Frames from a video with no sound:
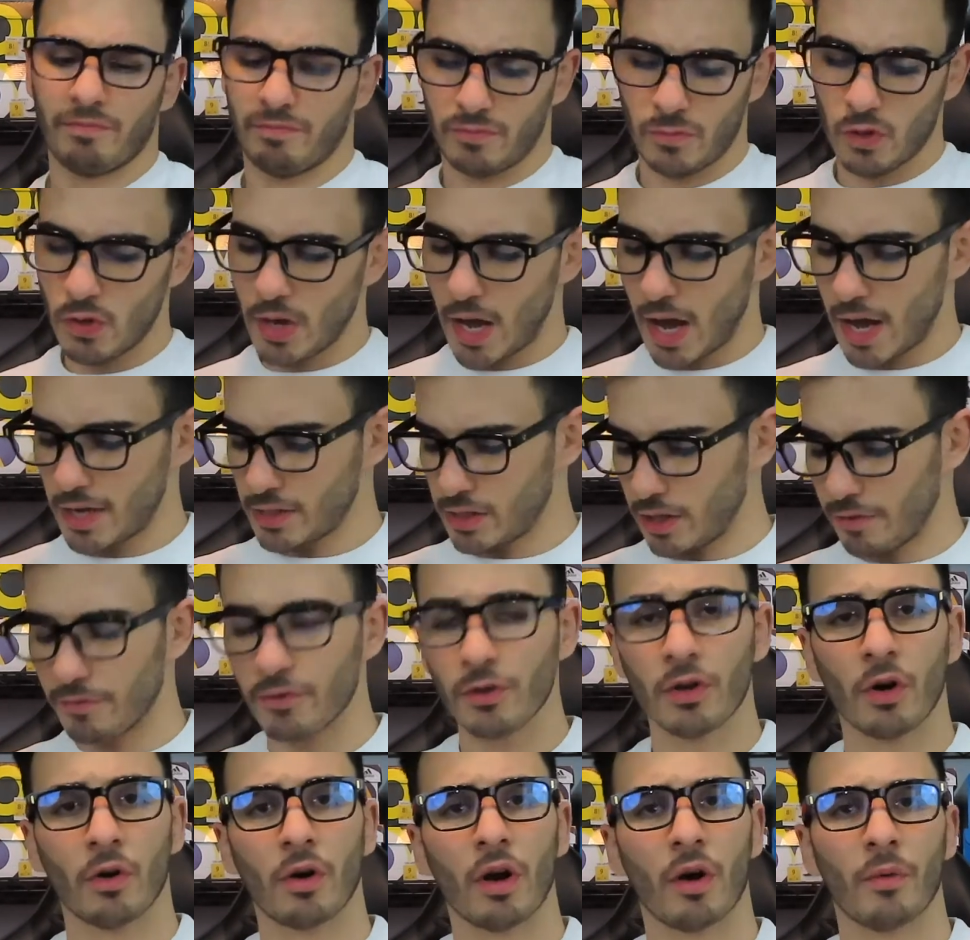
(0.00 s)
you guys, if
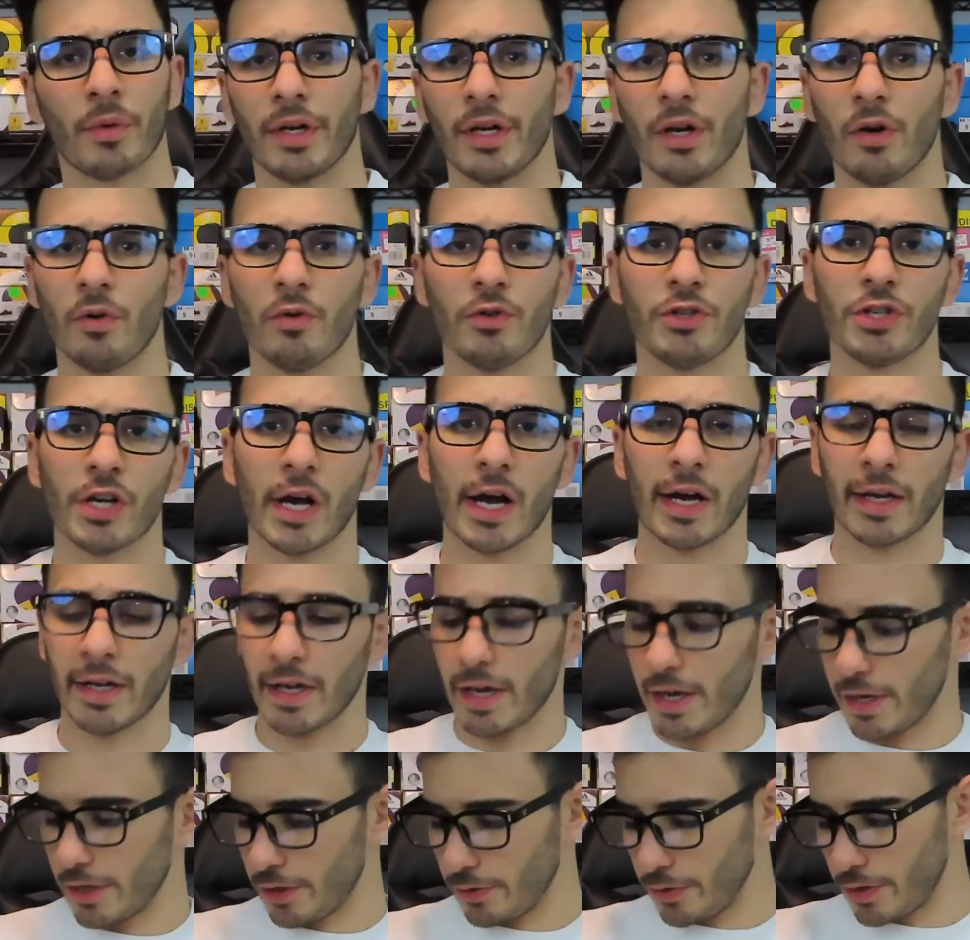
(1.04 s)
you don't already know who John
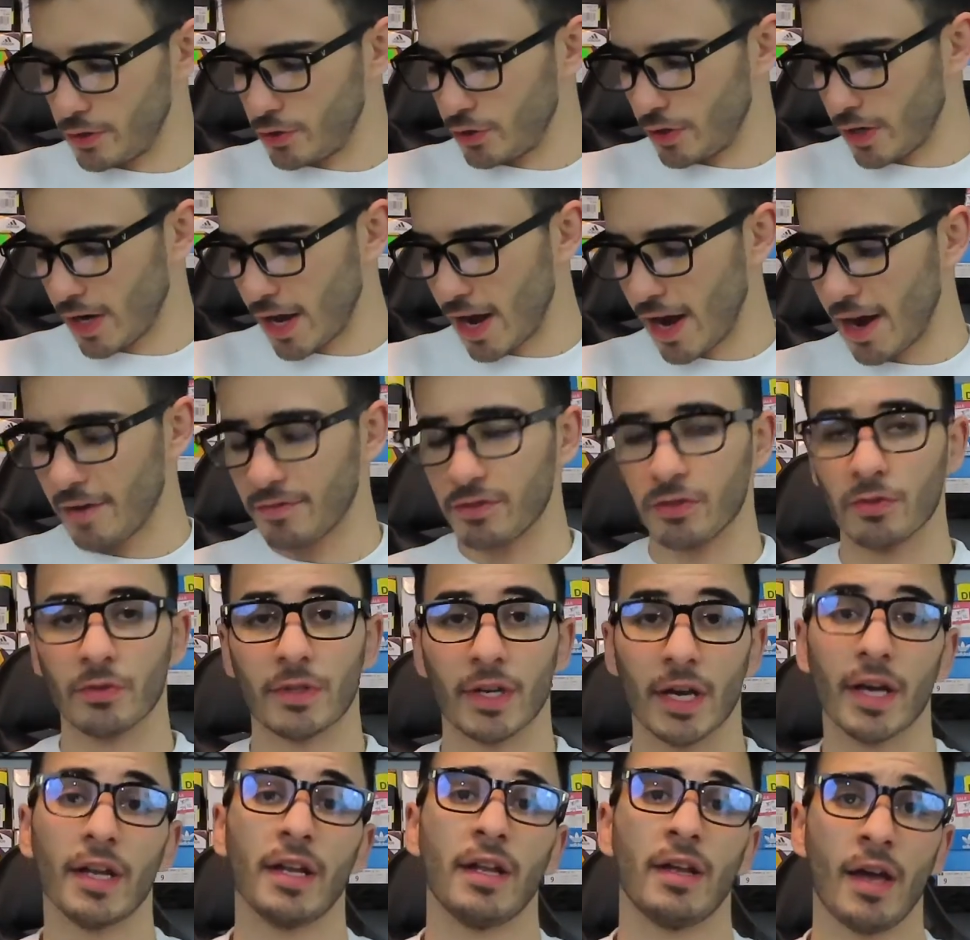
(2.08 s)
Geiger is, you're going to have to
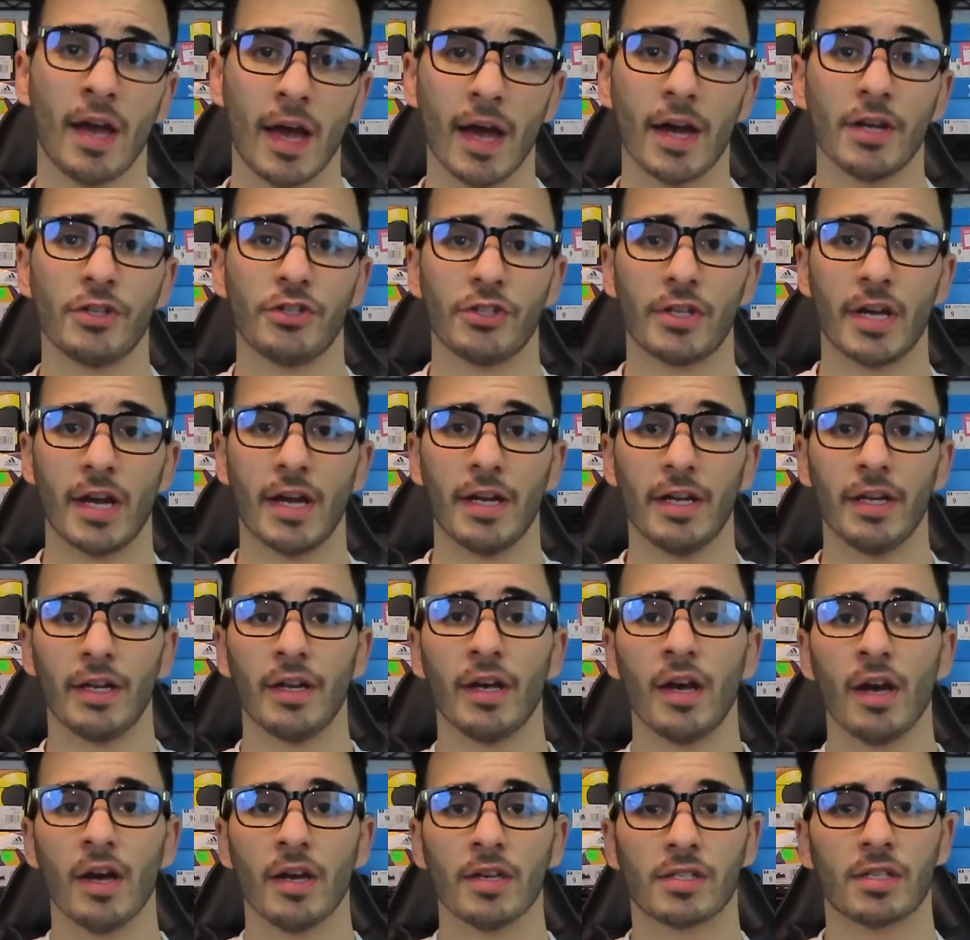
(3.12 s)
get educated
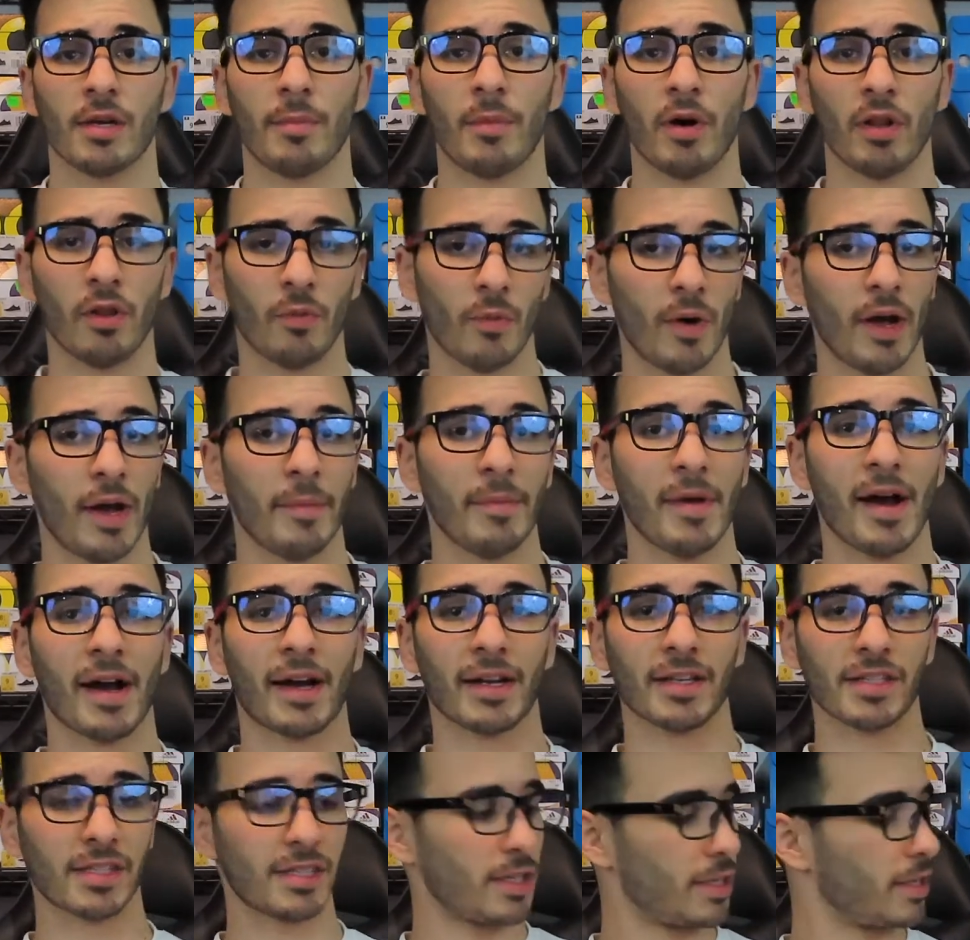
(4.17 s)
some other way. I'm not
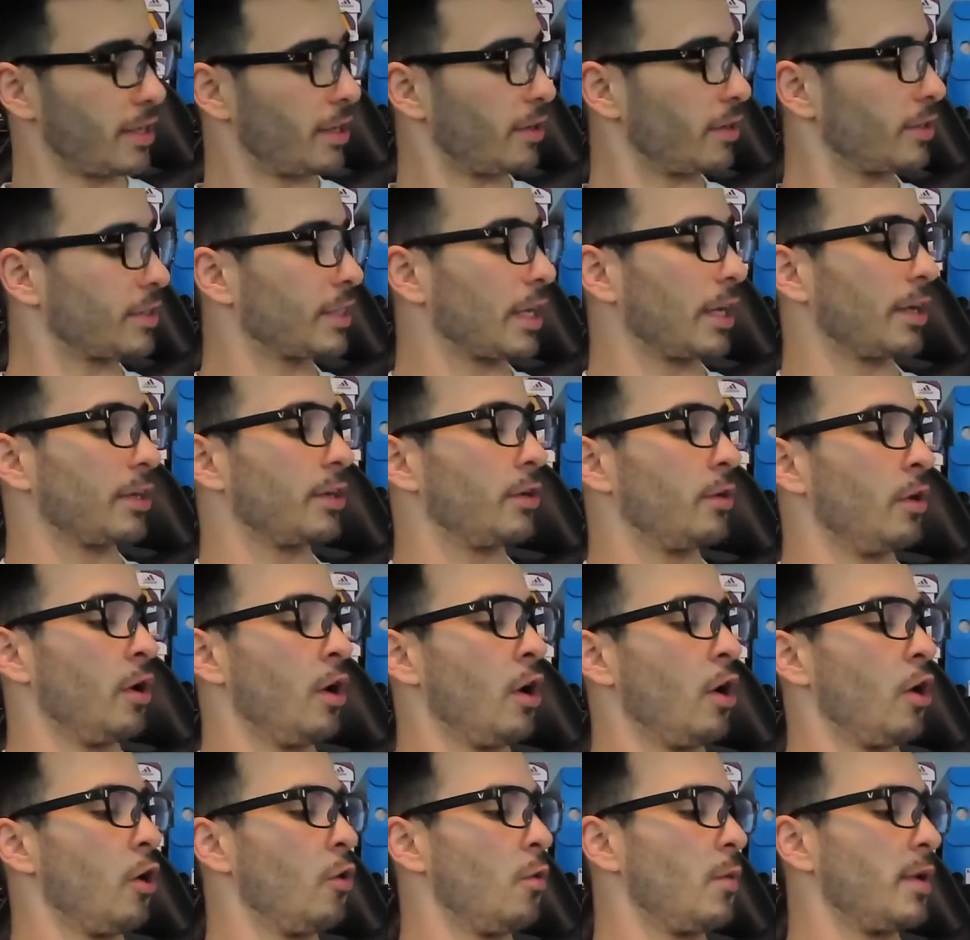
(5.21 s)
going to sit here and tell you
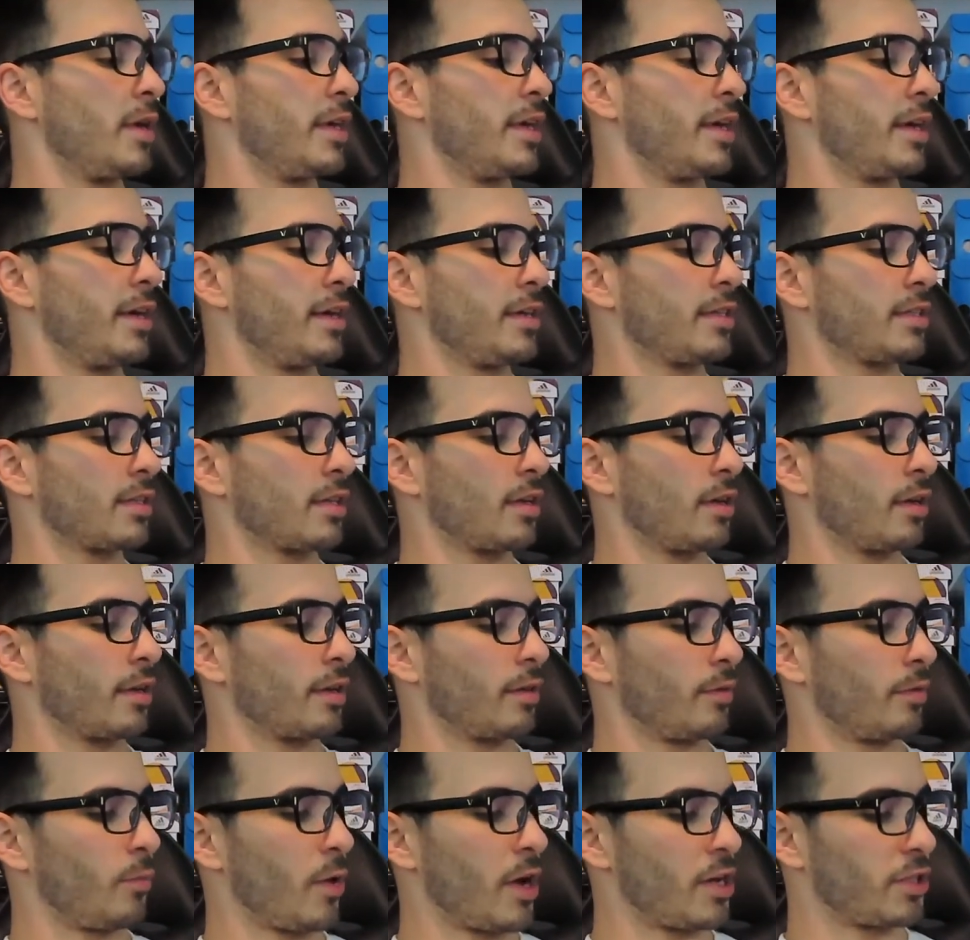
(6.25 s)
who he is,
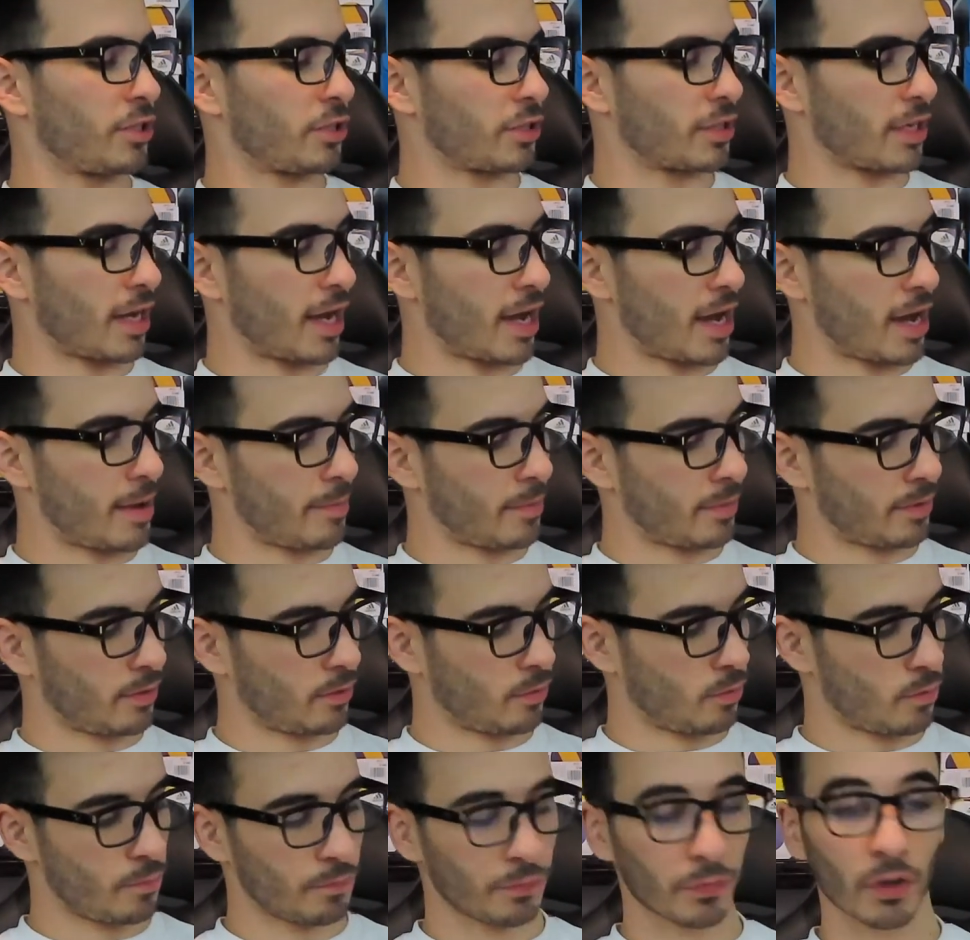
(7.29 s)
waste your time.
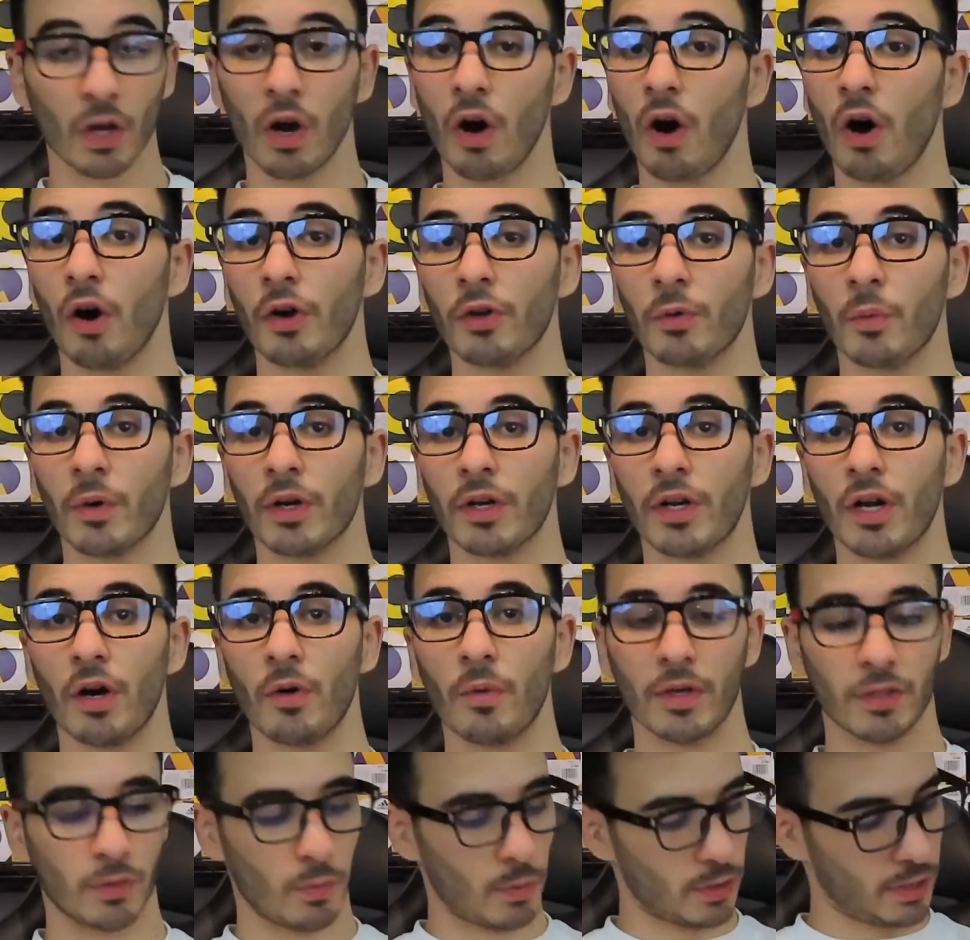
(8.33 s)
All you want to
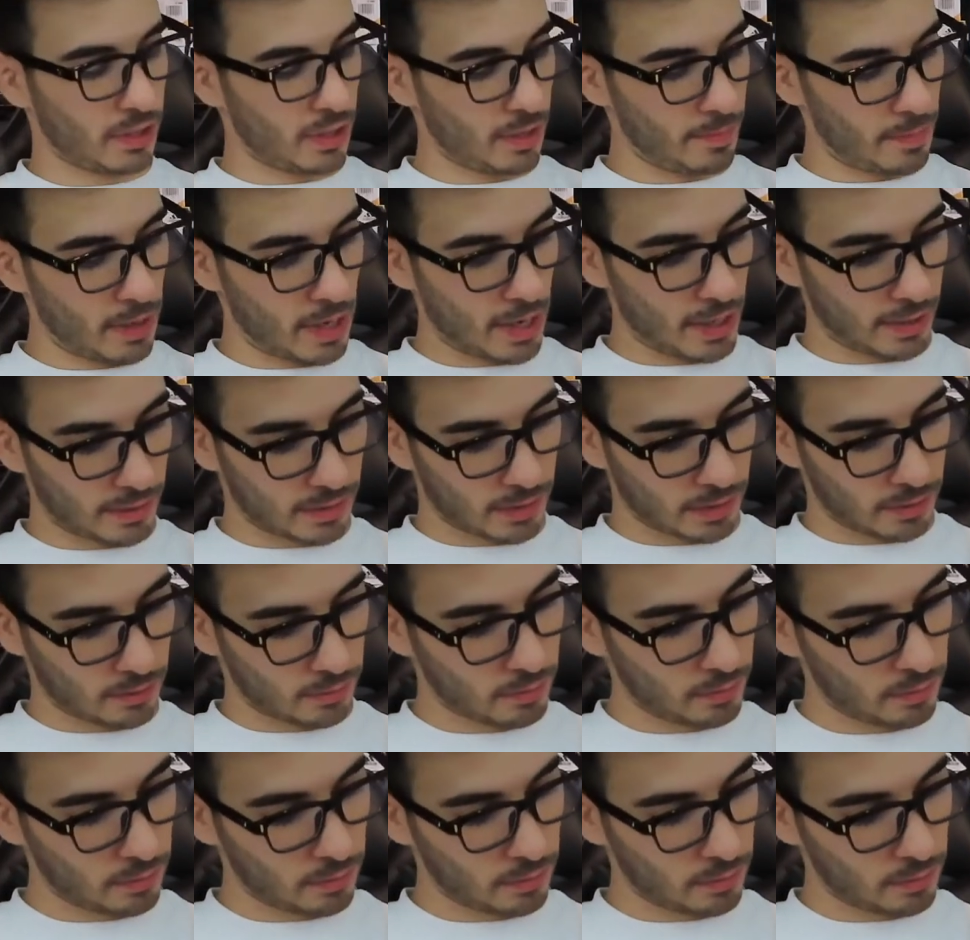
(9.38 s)
know is what's in the box.